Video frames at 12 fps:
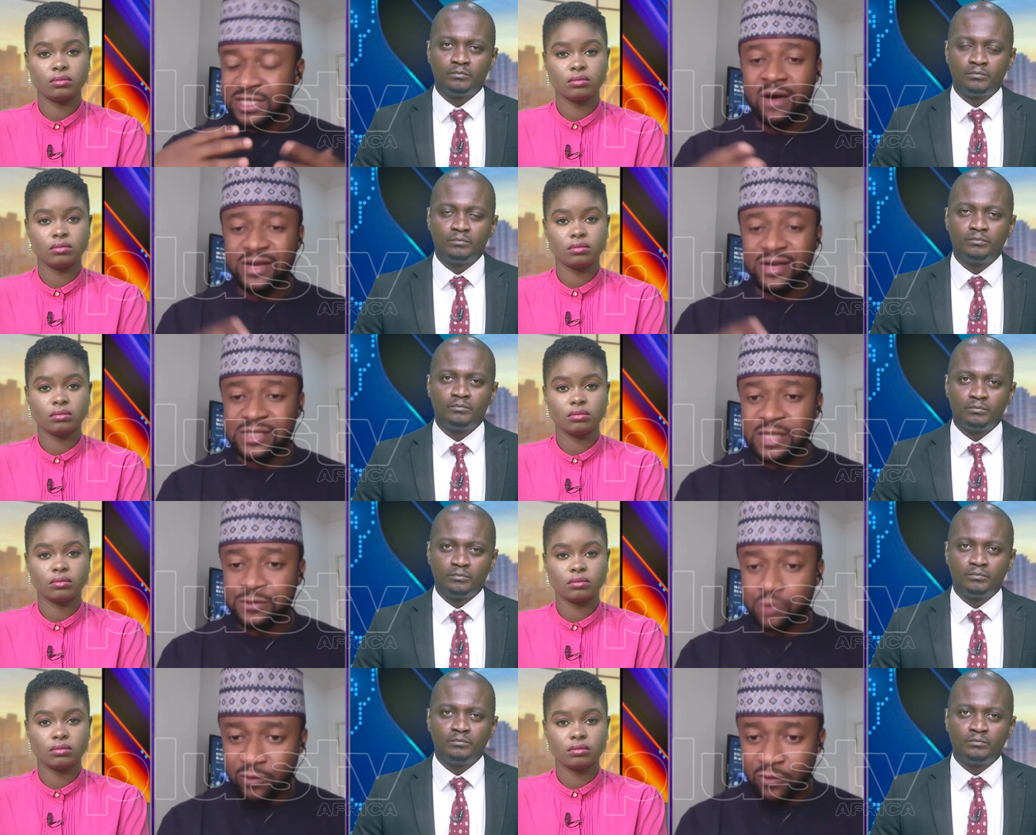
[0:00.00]
Speaker 1: over the
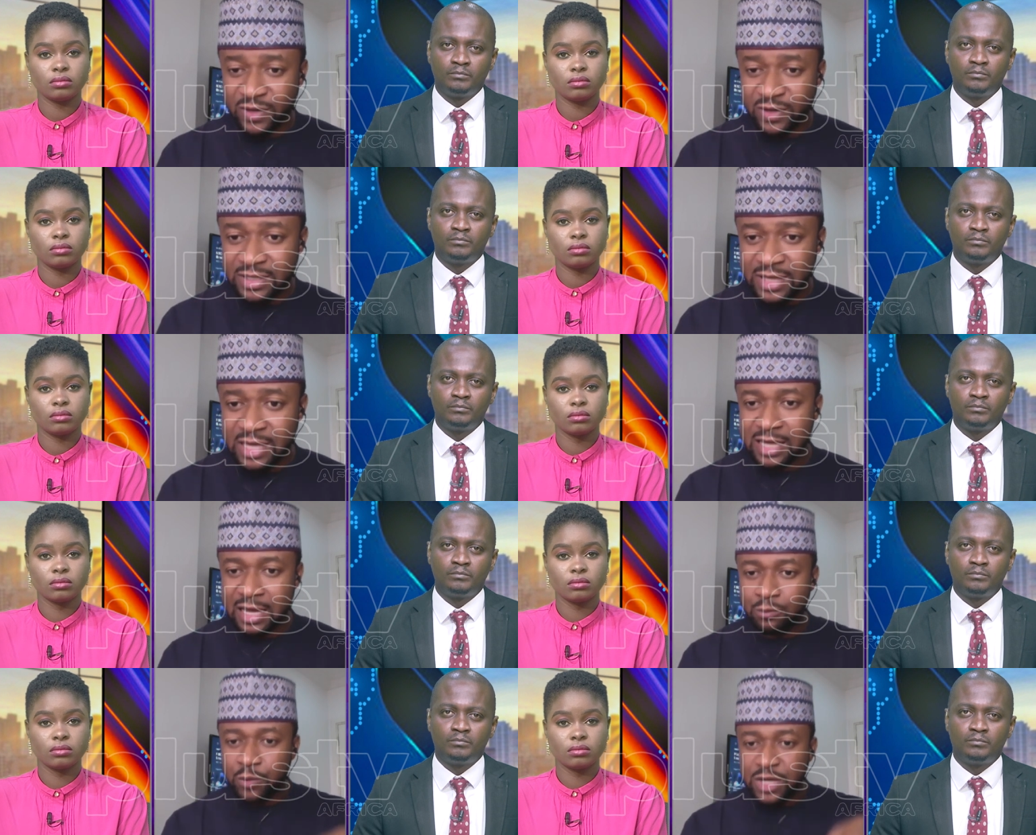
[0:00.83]
years, and we
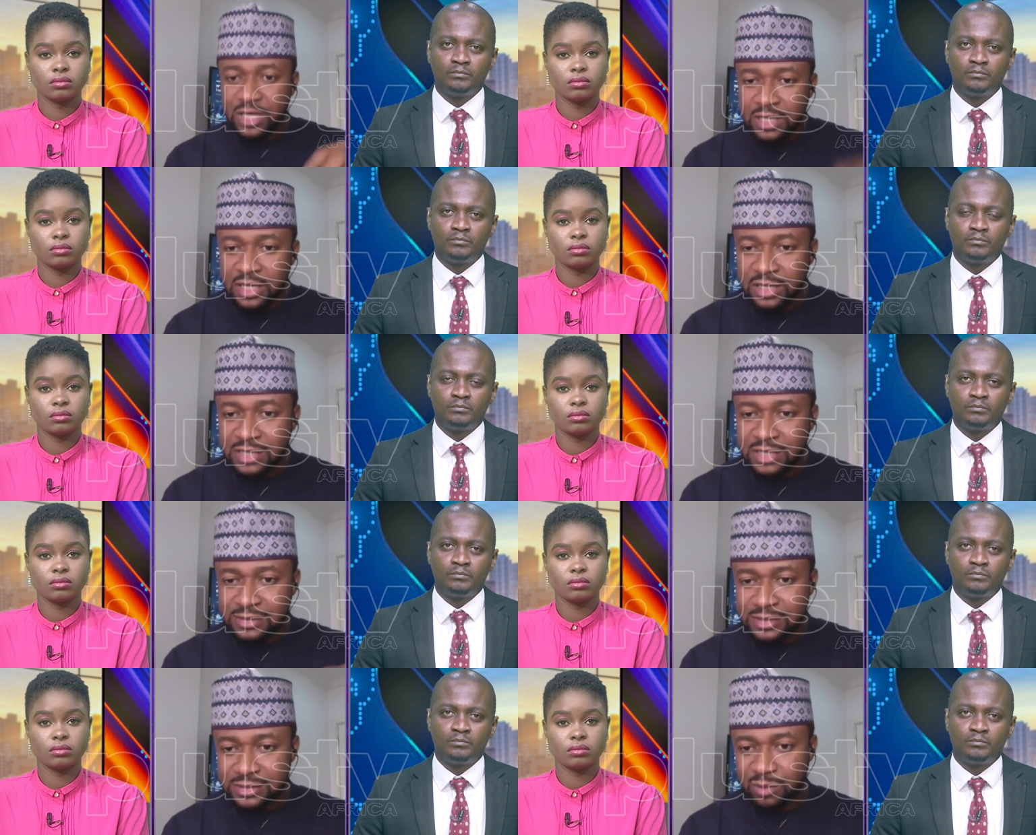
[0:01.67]
need a system in
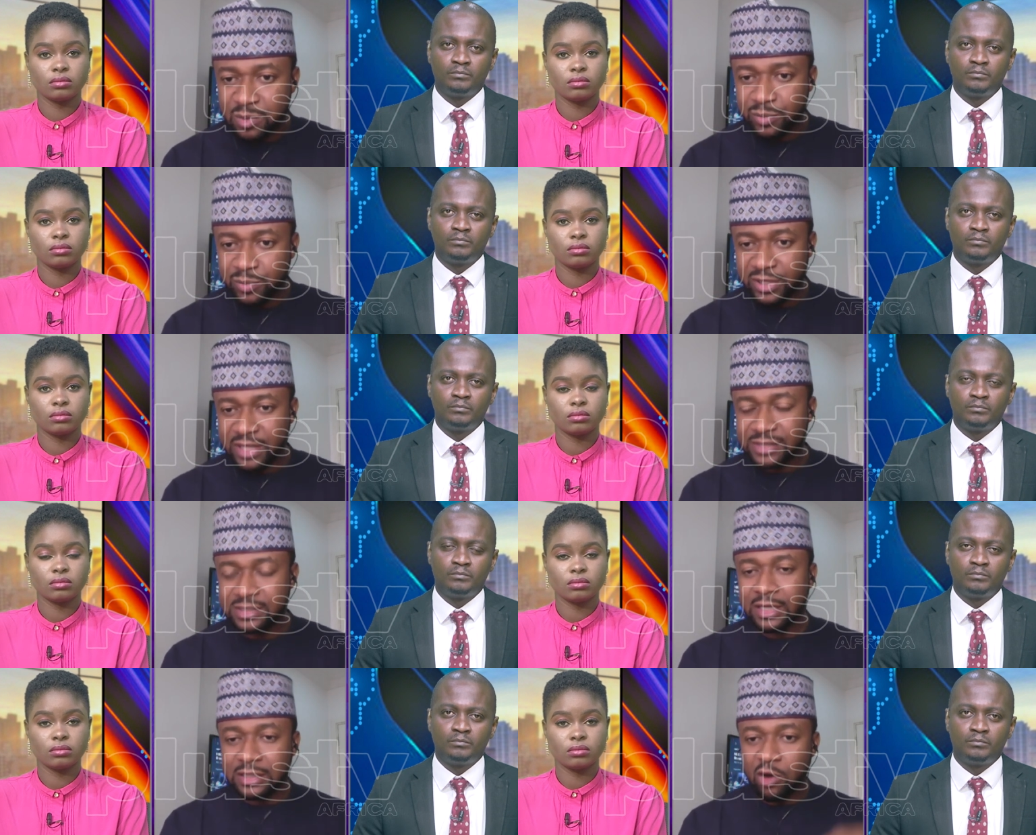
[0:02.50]
place that will make
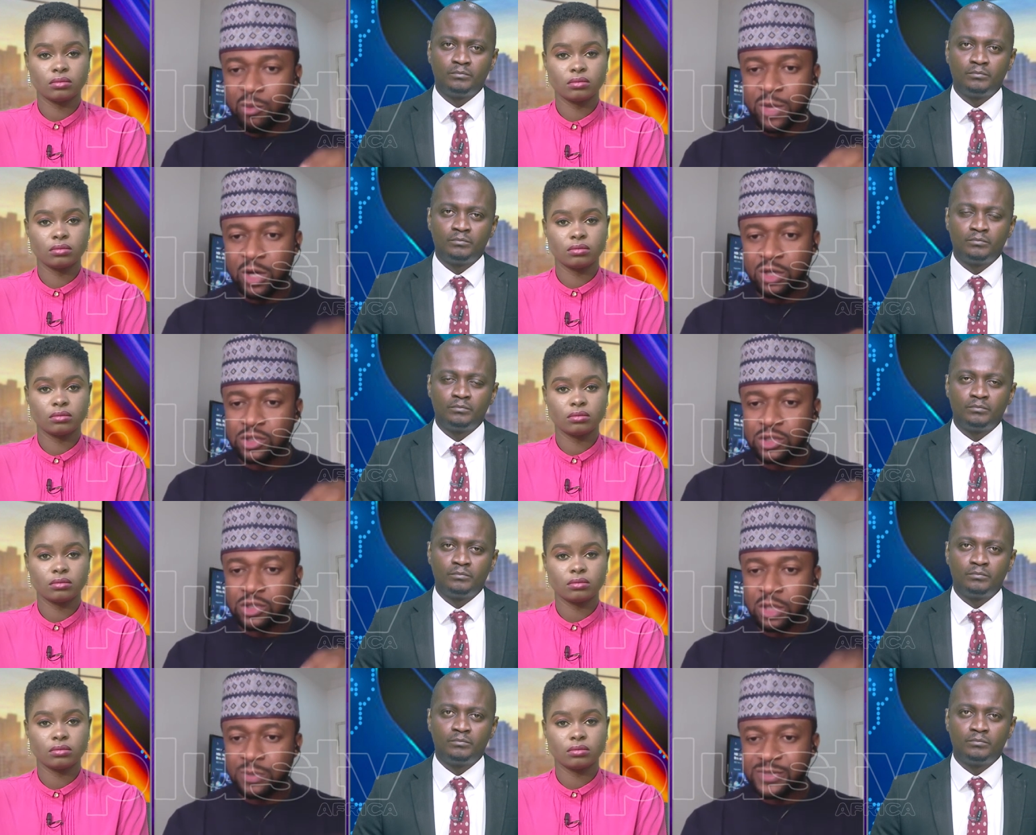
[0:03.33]
us stop seeing
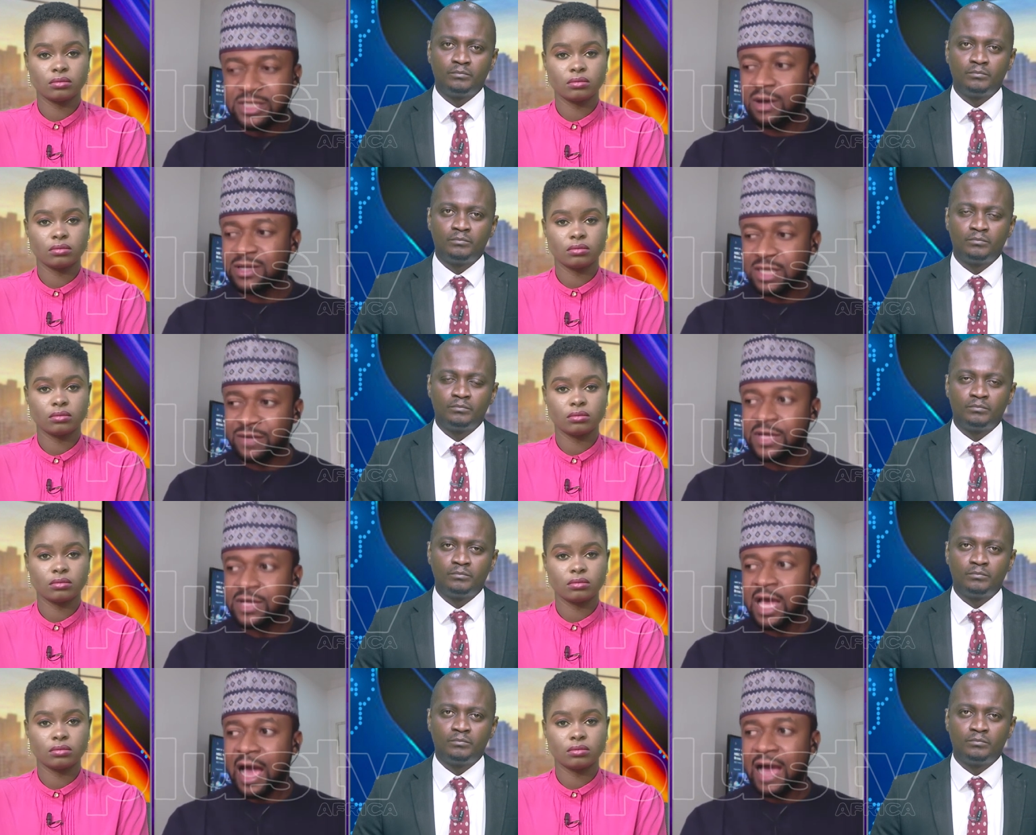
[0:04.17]
ourselves as
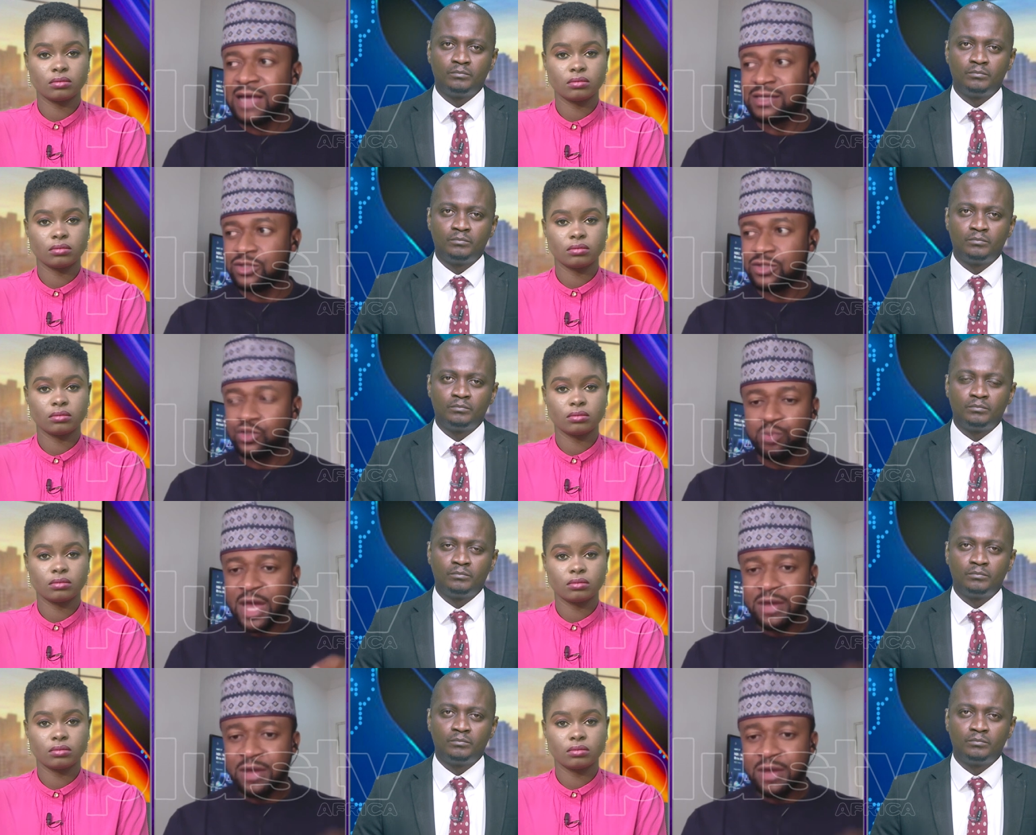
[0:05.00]
mere neighbors,